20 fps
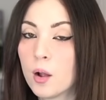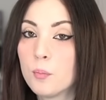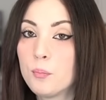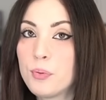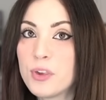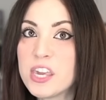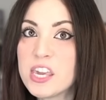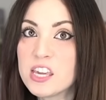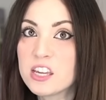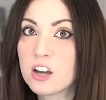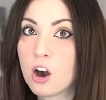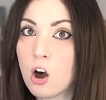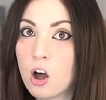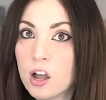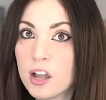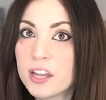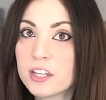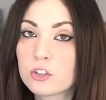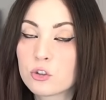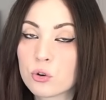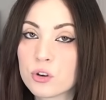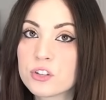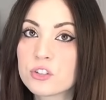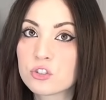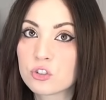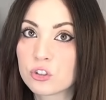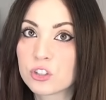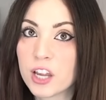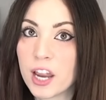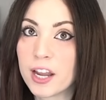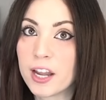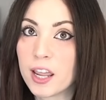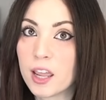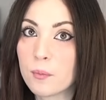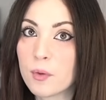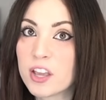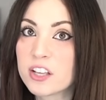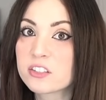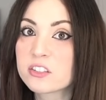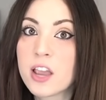Be gone, Crystal
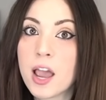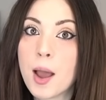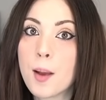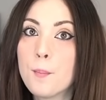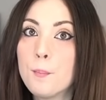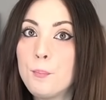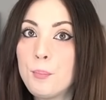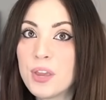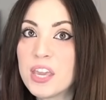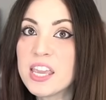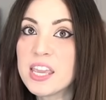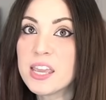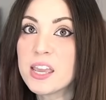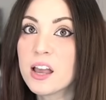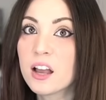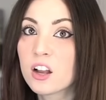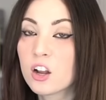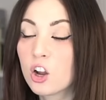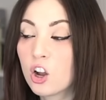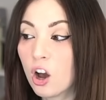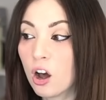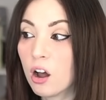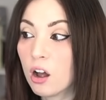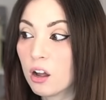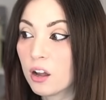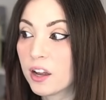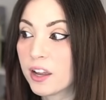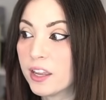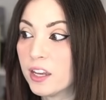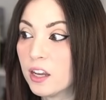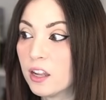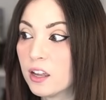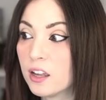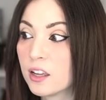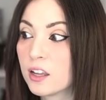Dynamics. Be gone.